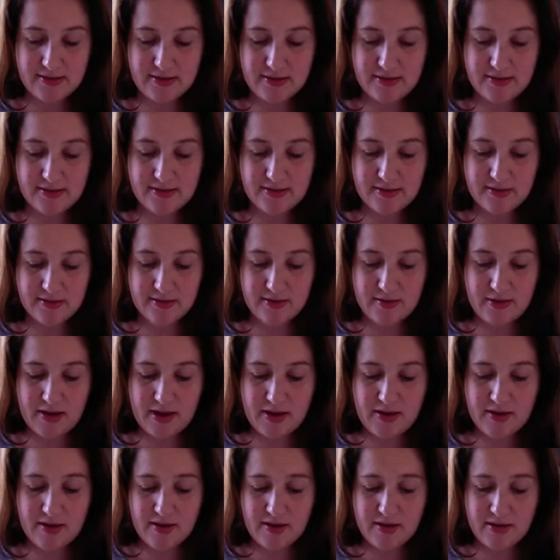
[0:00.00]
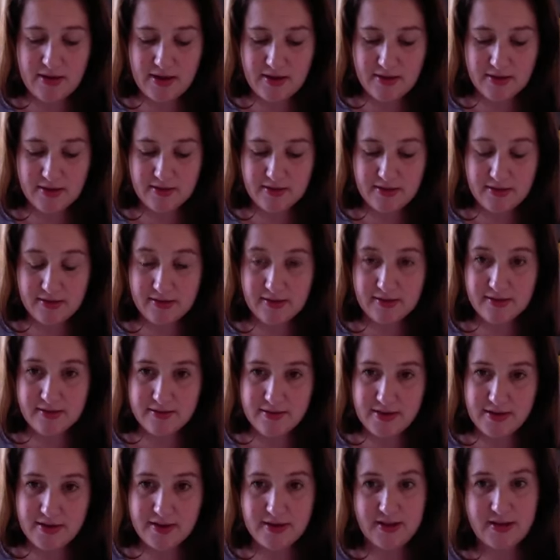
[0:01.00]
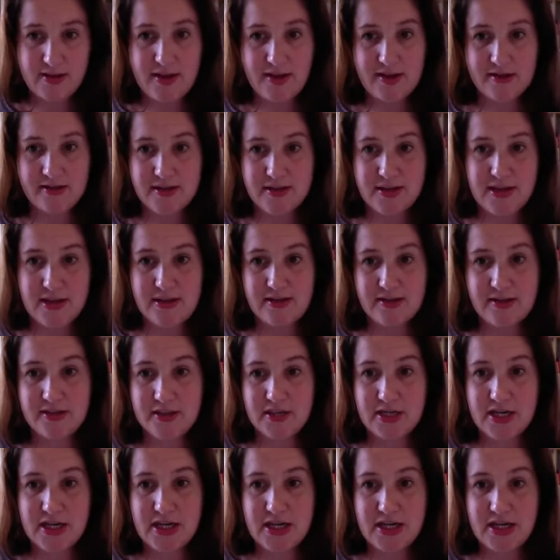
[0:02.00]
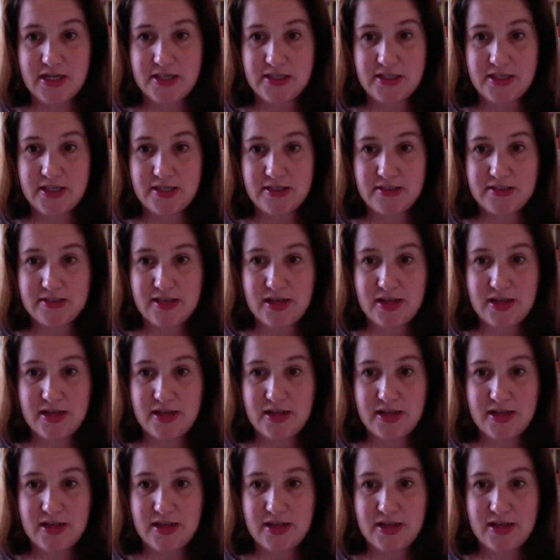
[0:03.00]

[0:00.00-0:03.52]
there's a, and I think this is one of the things that needs to change is